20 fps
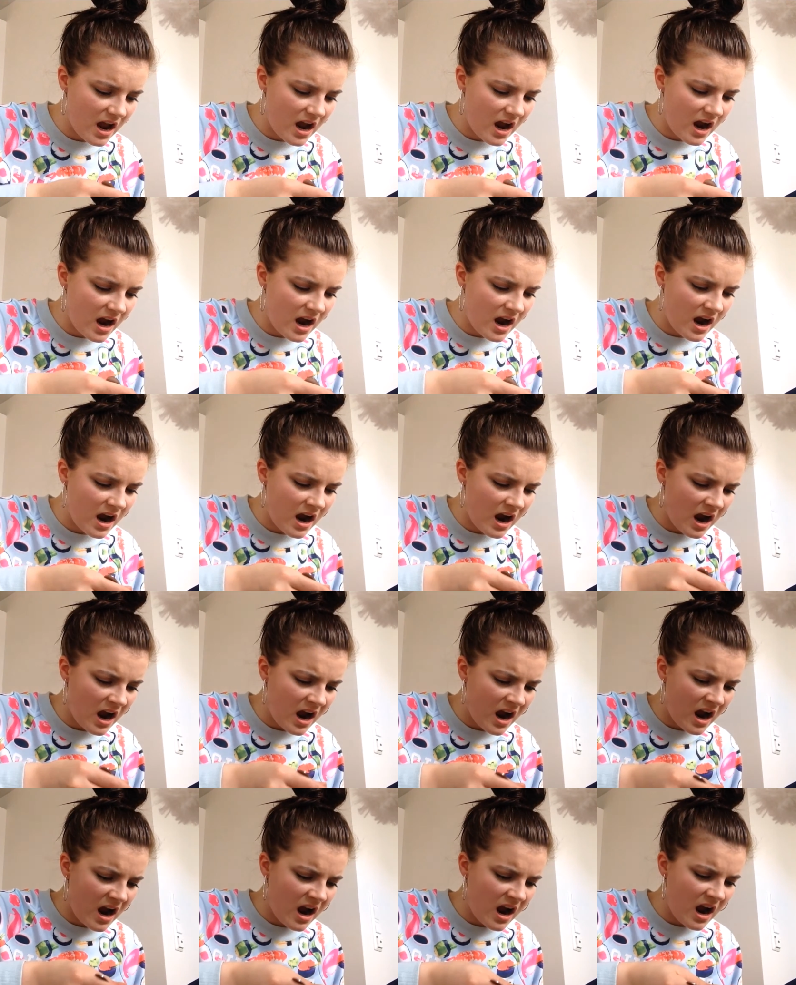
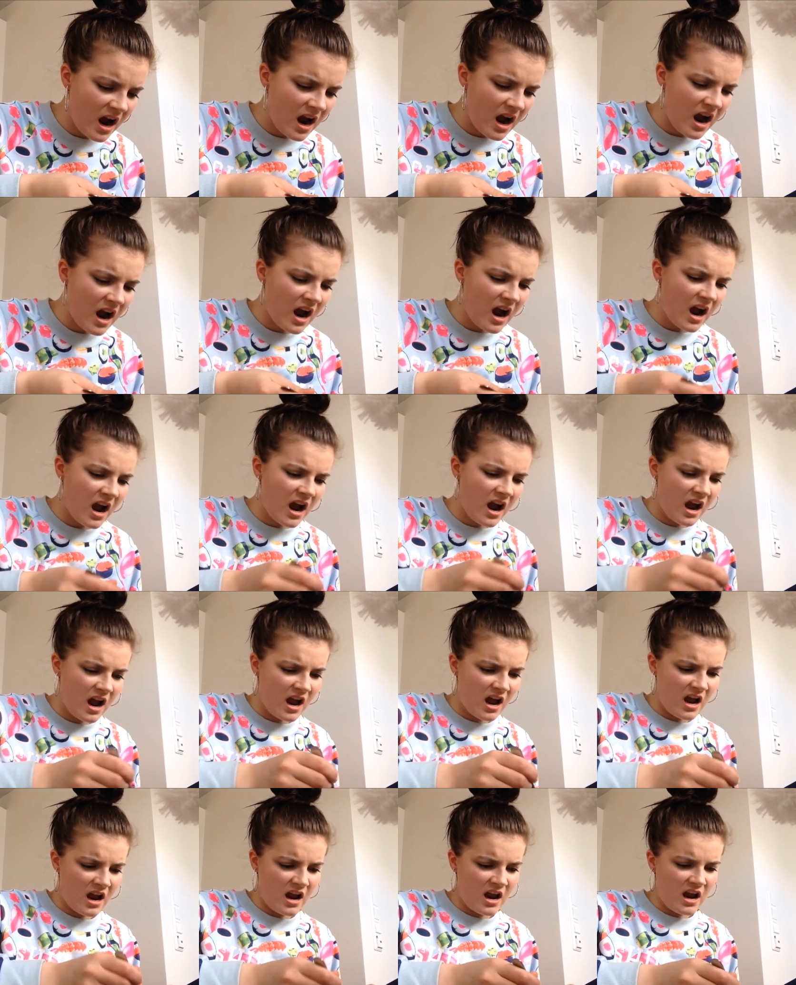
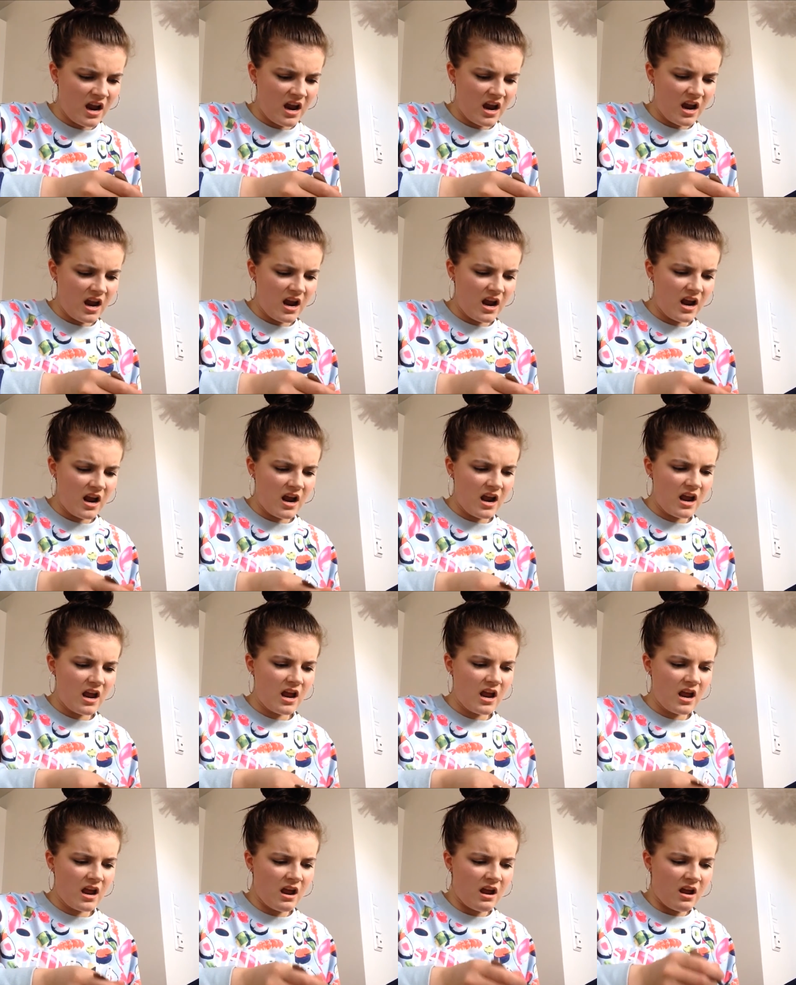
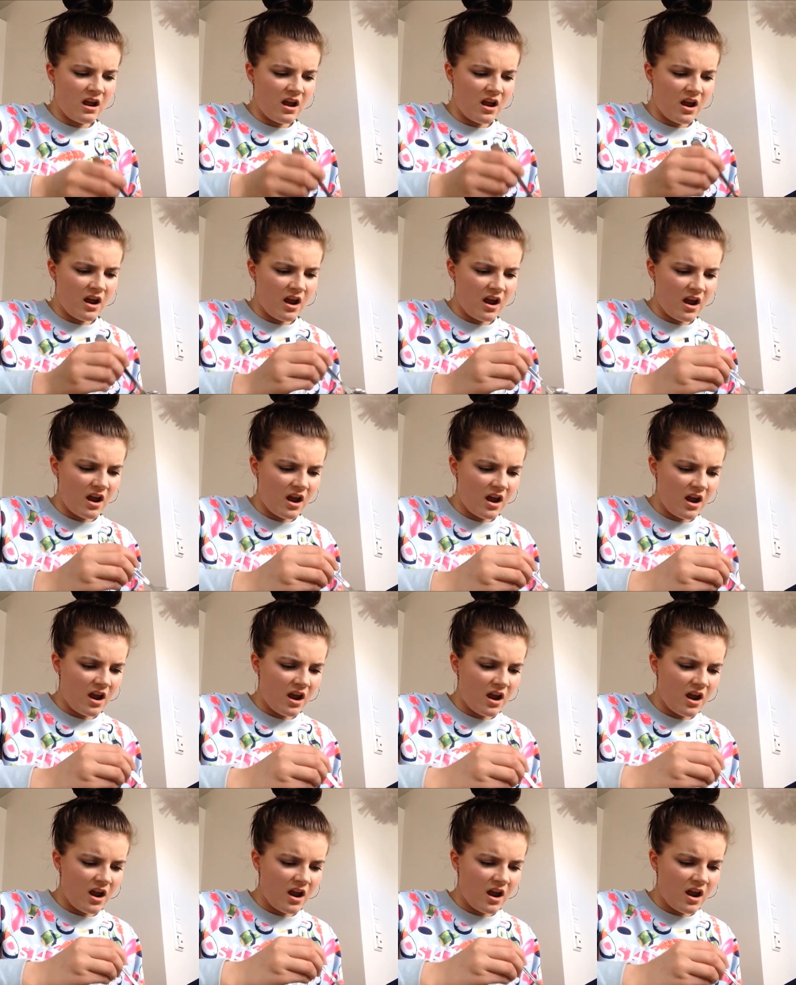
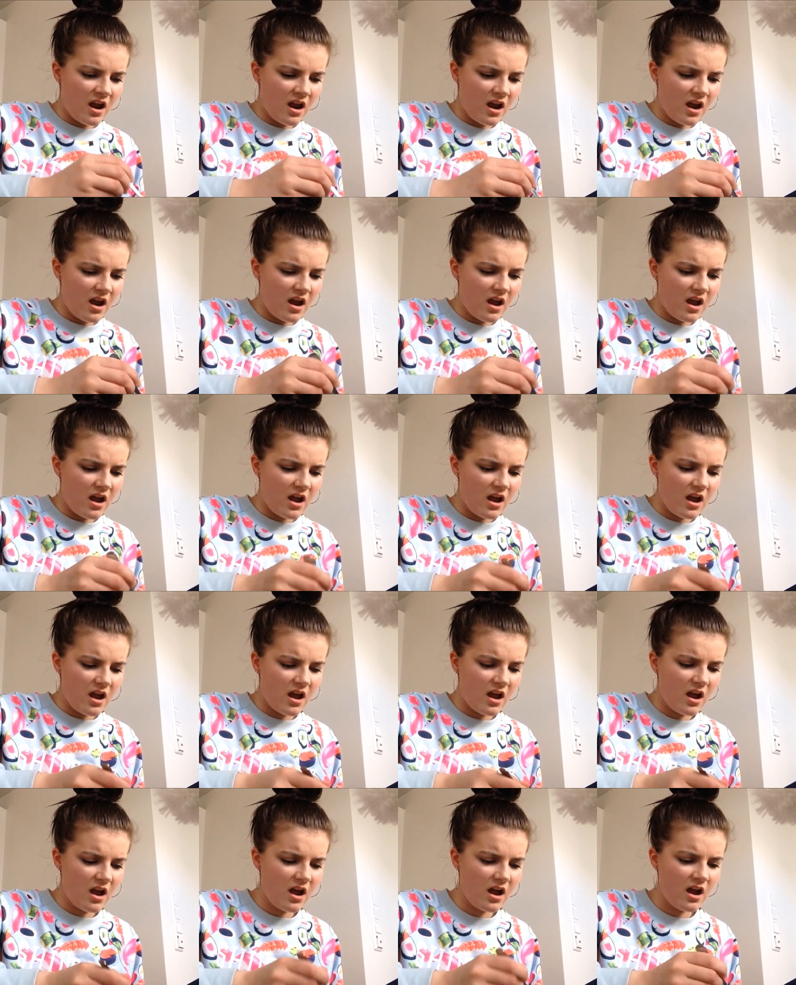
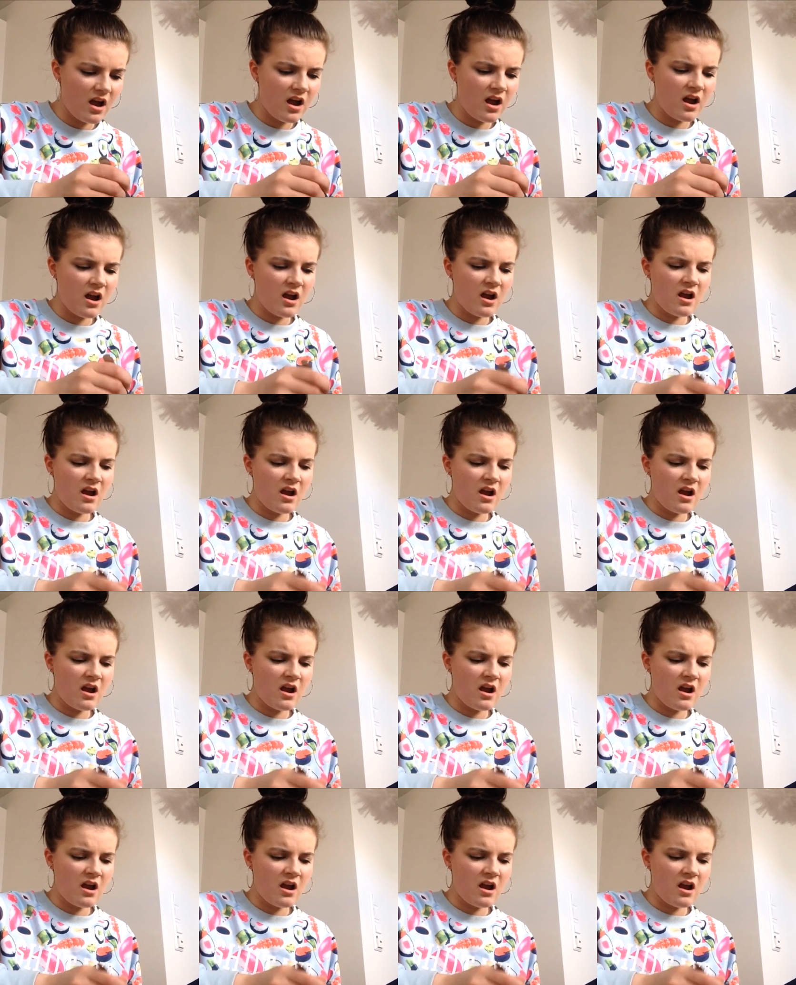(no one is talking)